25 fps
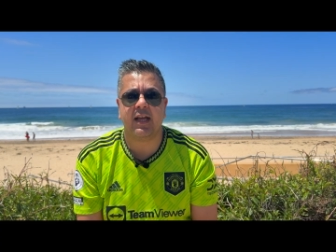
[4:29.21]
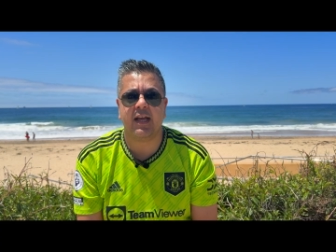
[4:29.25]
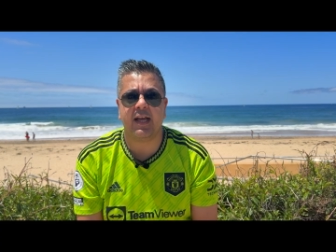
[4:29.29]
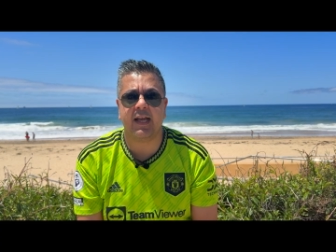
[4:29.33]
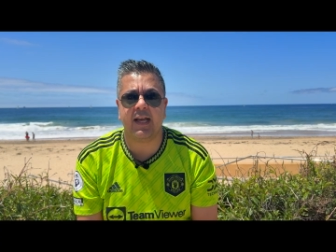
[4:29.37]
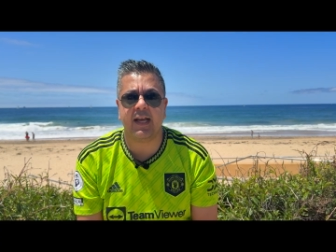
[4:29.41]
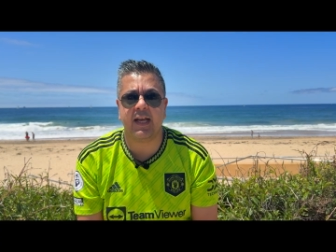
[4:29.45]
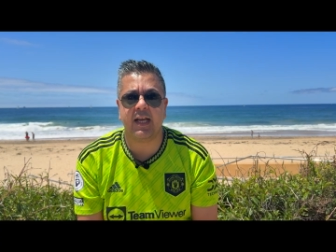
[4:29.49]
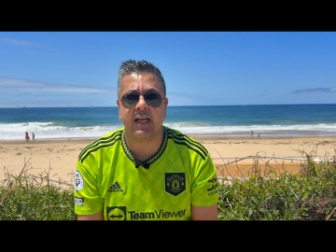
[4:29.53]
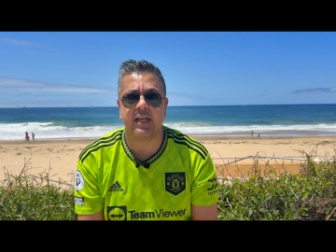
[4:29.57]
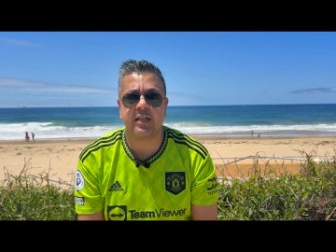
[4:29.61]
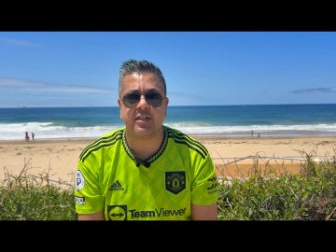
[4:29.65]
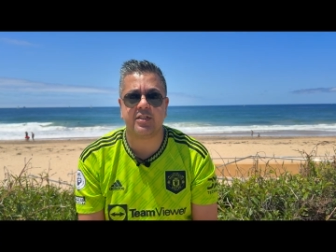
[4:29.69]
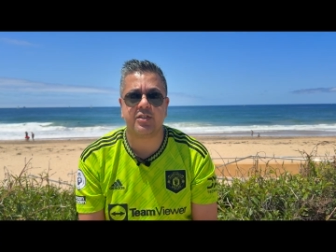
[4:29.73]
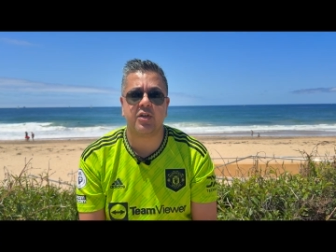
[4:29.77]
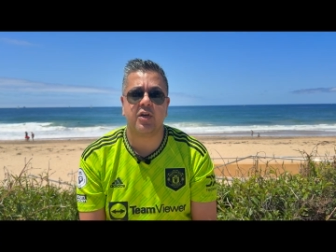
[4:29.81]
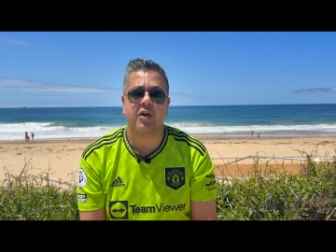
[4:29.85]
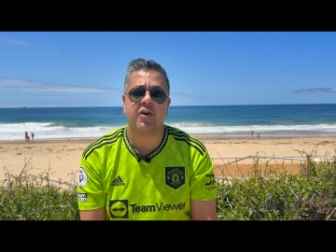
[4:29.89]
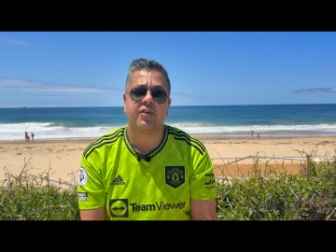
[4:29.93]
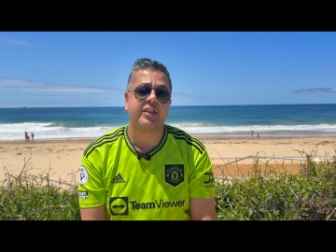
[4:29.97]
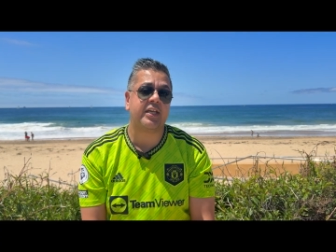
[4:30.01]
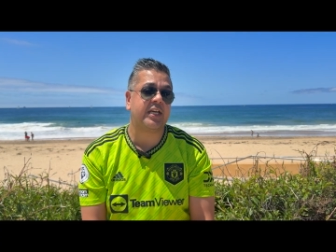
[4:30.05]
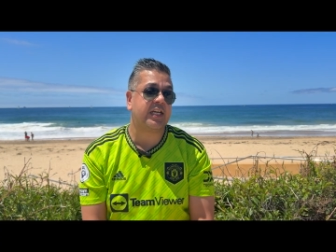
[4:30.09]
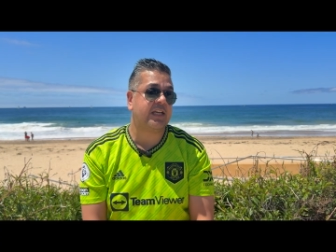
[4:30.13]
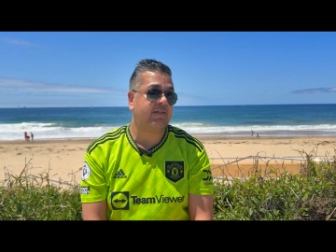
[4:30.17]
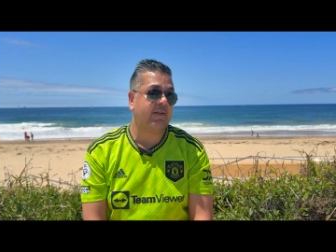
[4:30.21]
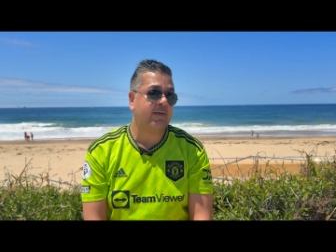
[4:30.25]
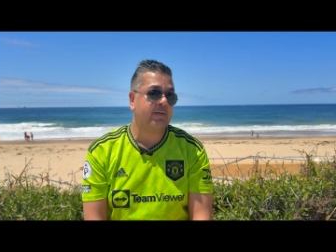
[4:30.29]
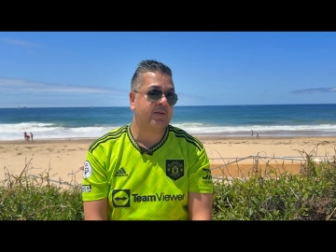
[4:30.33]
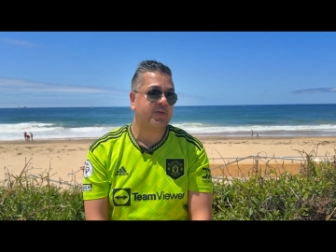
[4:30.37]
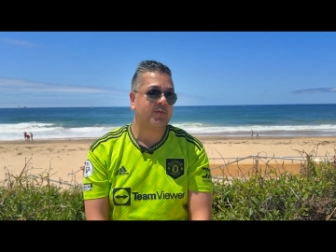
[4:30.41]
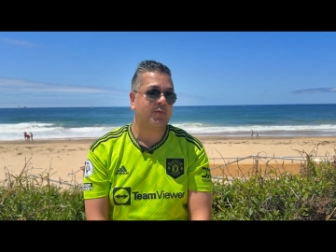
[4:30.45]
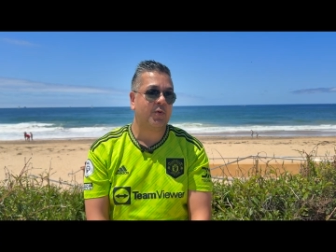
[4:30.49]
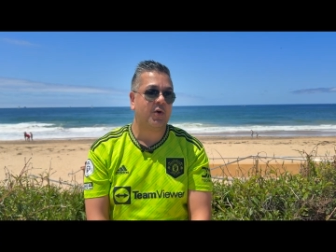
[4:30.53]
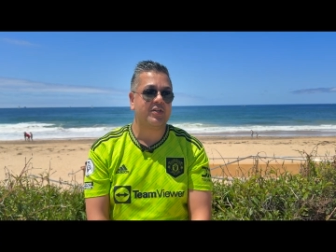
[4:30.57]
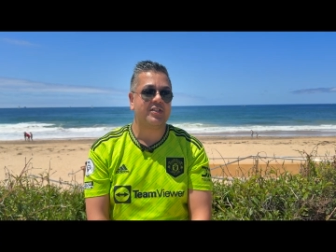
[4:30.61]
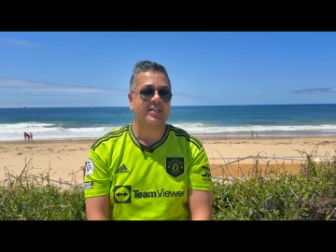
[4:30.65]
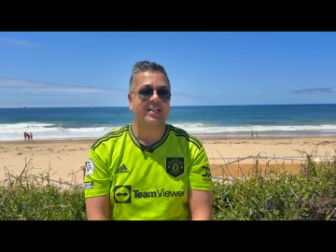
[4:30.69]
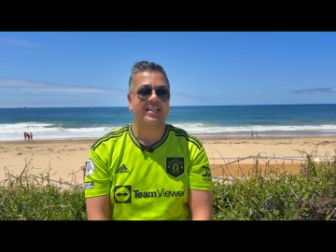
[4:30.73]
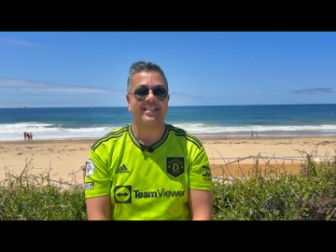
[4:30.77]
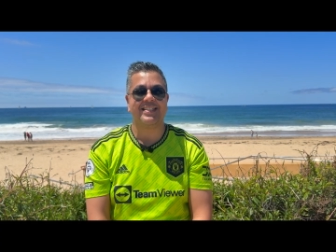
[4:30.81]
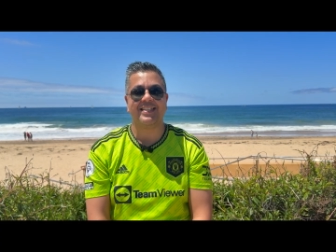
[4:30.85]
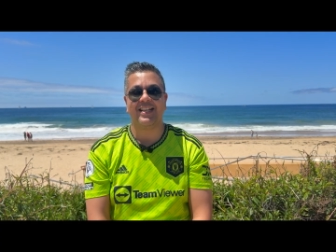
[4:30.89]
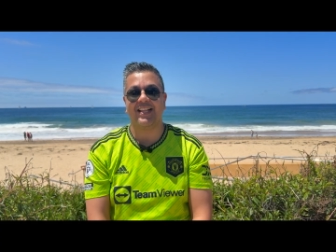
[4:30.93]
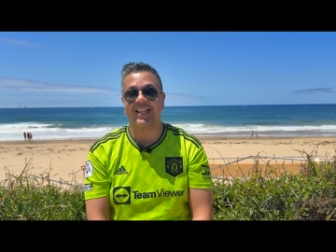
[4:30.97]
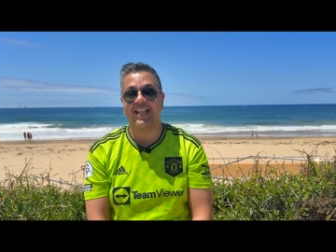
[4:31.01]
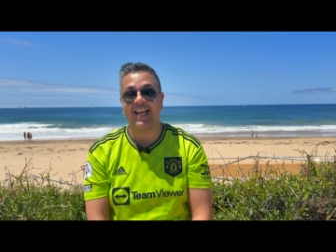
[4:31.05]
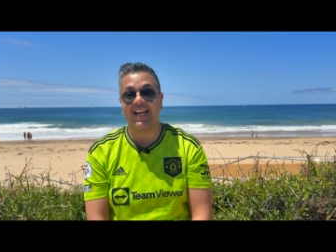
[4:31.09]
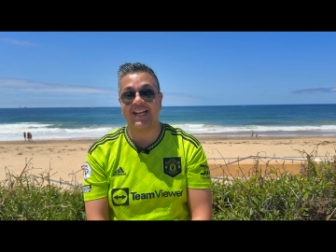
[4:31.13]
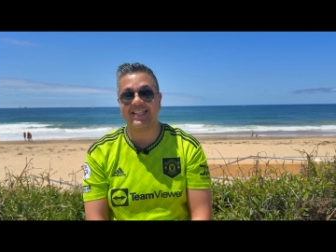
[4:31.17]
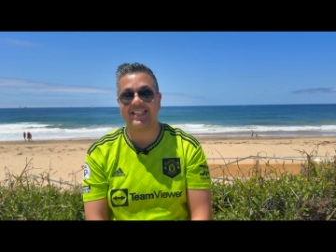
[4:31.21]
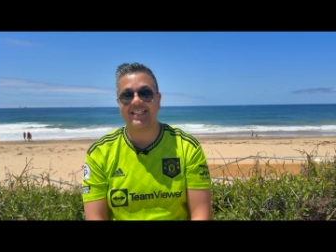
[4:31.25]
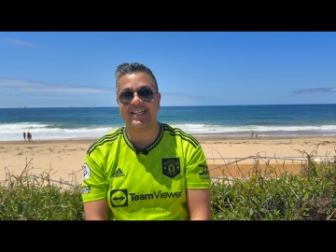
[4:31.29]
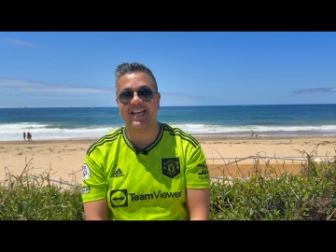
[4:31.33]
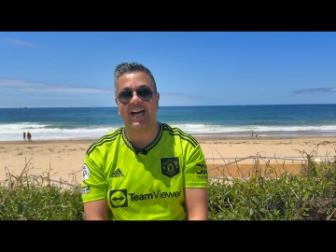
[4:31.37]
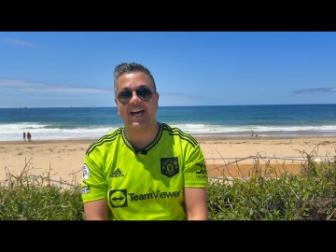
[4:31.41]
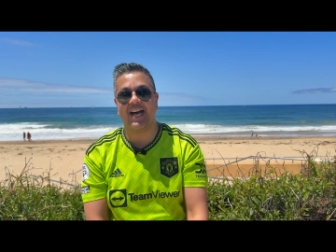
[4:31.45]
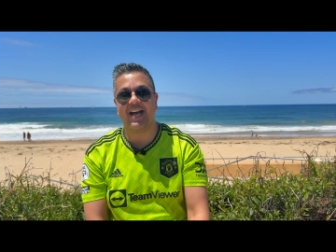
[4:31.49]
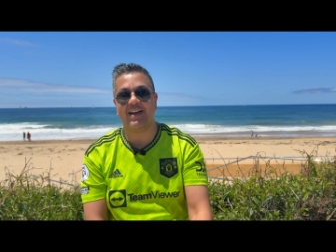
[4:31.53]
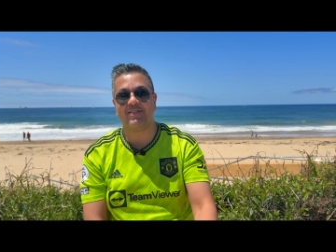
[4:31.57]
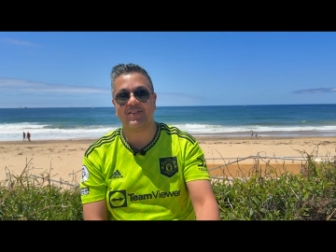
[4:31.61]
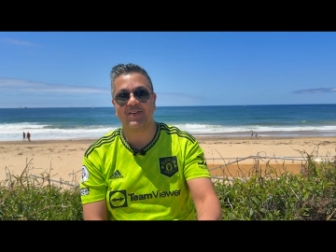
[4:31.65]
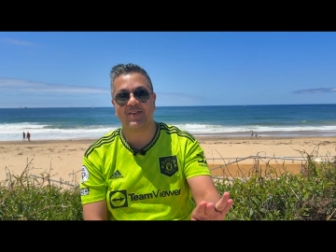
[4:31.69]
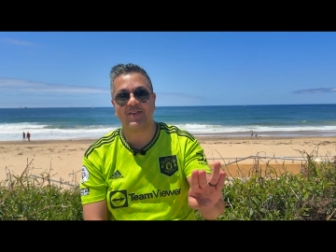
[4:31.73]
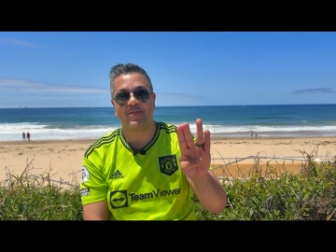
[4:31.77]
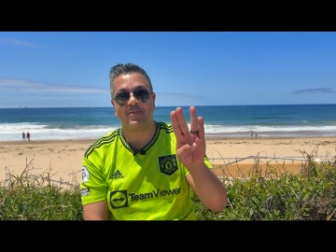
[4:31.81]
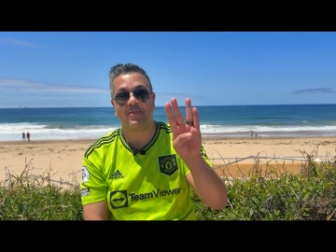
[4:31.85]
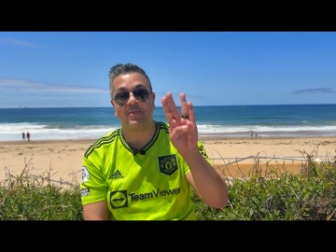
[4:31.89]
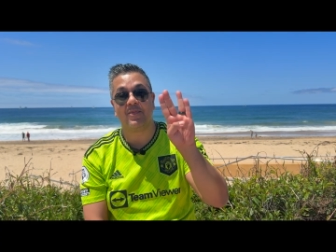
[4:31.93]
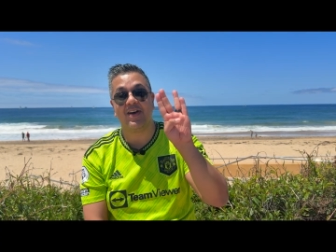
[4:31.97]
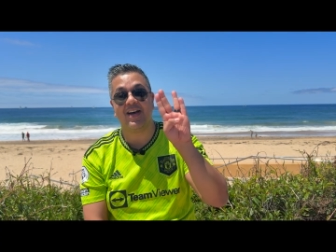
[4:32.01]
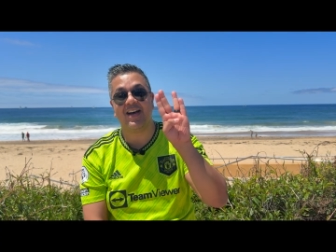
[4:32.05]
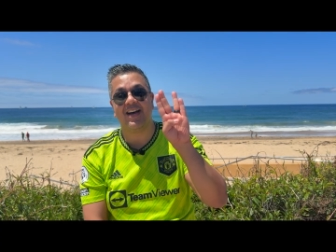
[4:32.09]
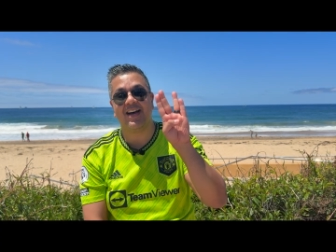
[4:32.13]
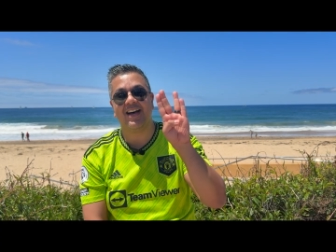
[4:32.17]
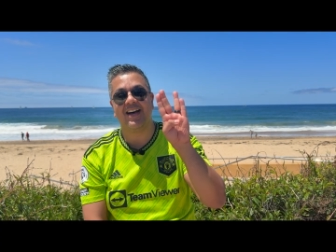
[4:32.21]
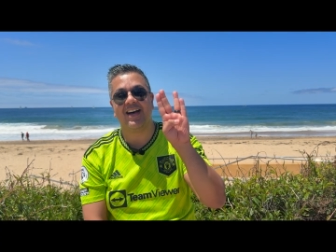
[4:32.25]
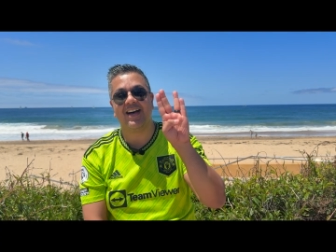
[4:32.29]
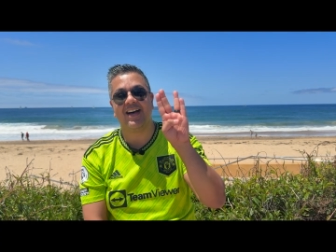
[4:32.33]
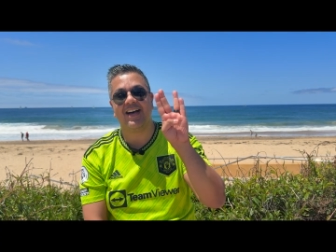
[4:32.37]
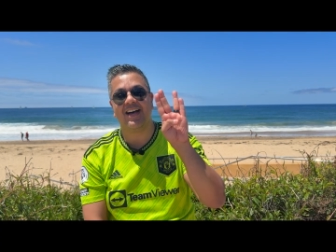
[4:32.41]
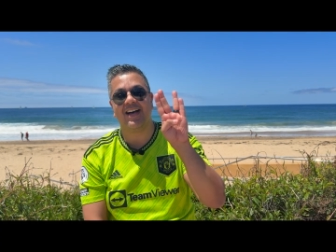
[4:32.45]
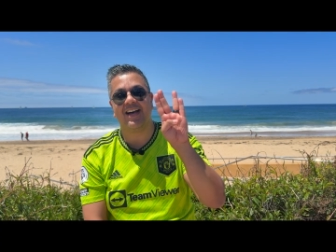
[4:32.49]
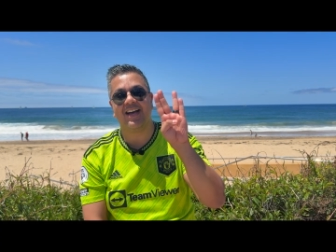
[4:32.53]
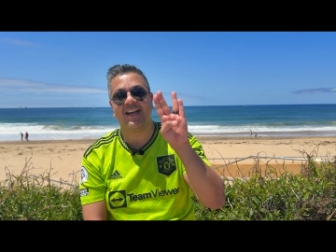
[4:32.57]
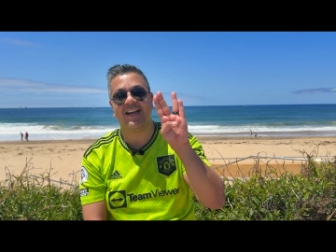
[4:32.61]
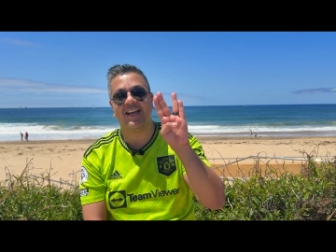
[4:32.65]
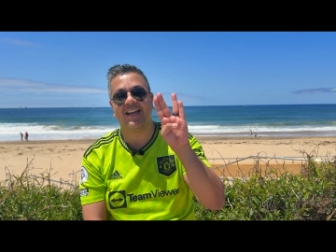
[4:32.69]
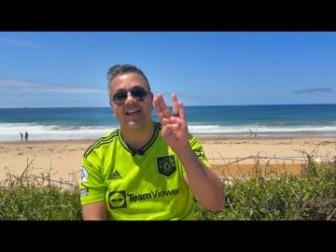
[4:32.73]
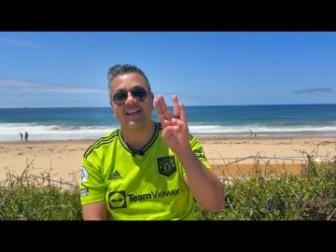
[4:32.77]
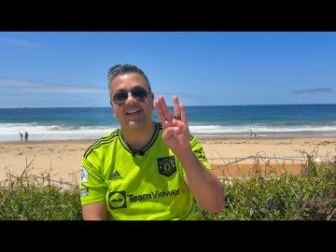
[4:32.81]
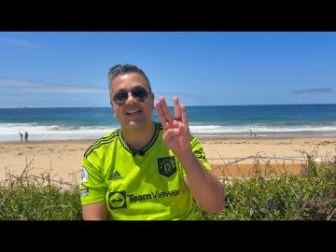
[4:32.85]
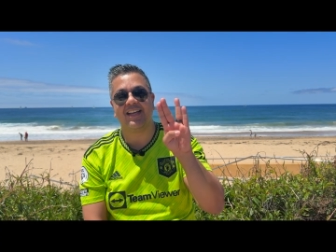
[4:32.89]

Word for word: Uh, so thank you very much for watching. Until next time, goodbye.